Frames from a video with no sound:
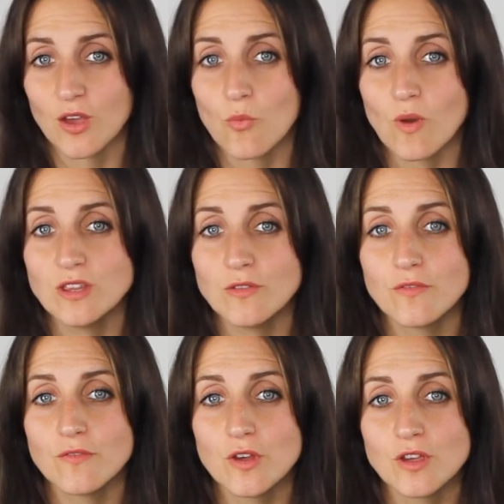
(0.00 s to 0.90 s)
When you
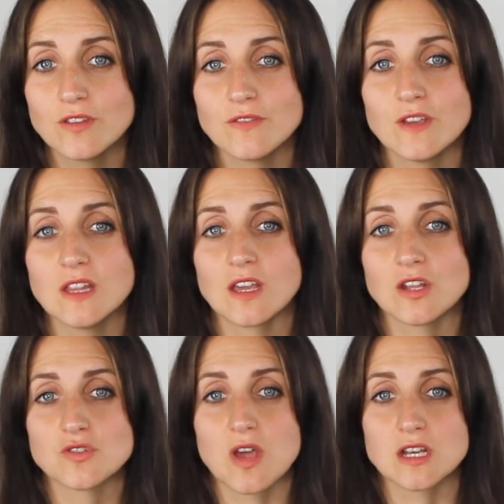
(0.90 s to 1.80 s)
first feel a
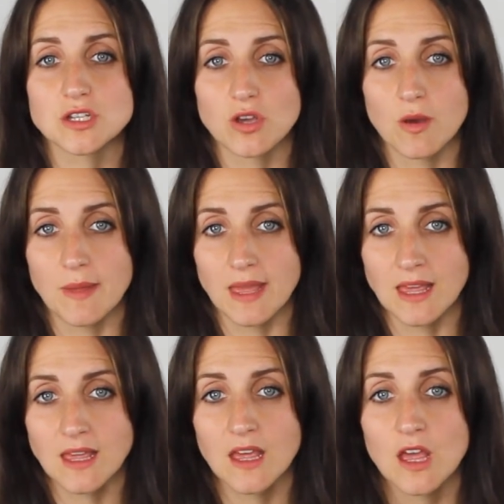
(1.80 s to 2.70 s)
contraction
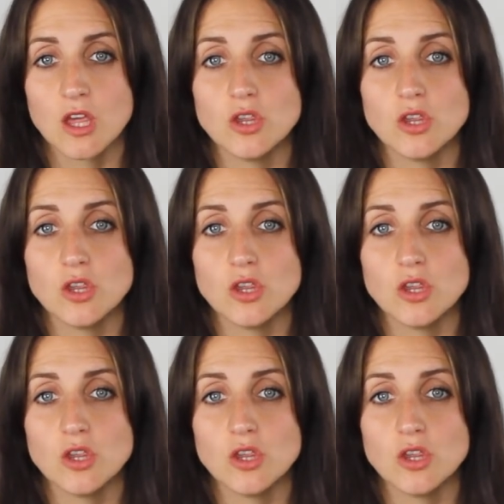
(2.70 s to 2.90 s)
coming,